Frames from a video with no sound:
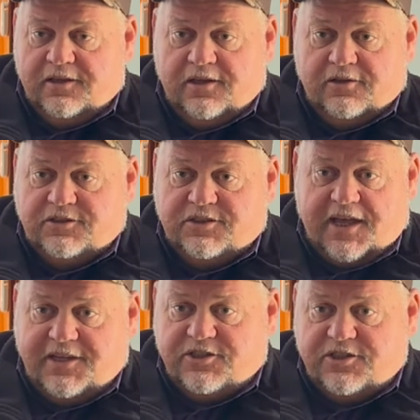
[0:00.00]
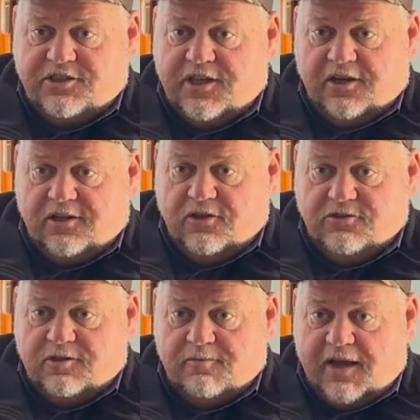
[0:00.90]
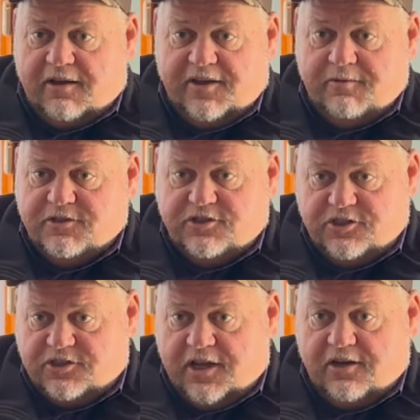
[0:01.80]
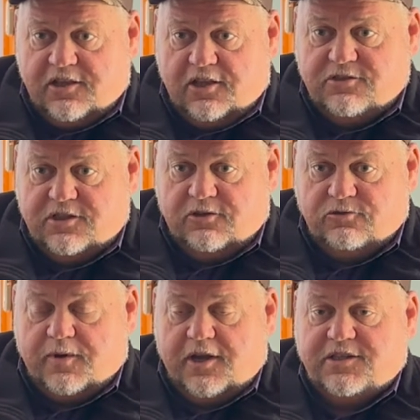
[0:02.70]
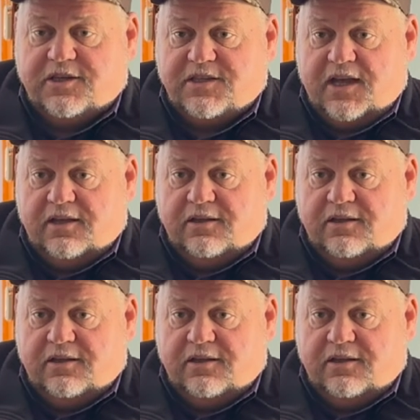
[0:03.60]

You know, the state's just now closing them out. FEMA's just now closing those projects out.